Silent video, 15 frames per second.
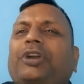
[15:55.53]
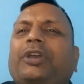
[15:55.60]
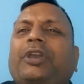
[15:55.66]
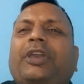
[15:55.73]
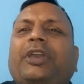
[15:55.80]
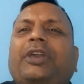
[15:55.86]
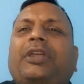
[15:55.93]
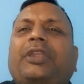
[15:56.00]

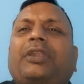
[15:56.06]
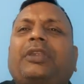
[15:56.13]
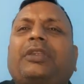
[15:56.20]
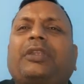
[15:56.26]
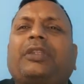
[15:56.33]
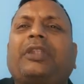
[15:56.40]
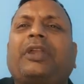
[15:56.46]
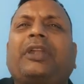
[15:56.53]
here
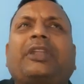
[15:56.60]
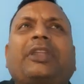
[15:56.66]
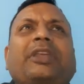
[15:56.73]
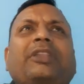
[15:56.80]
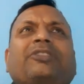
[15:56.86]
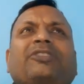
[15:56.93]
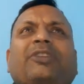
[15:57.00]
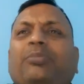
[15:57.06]
that
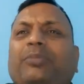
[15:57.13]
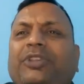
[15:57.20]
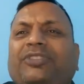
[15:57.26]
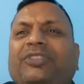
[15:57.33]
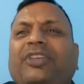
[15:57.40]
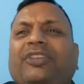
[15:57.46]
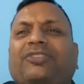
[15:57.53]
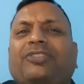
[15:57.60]
in some
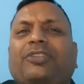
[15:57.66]
business,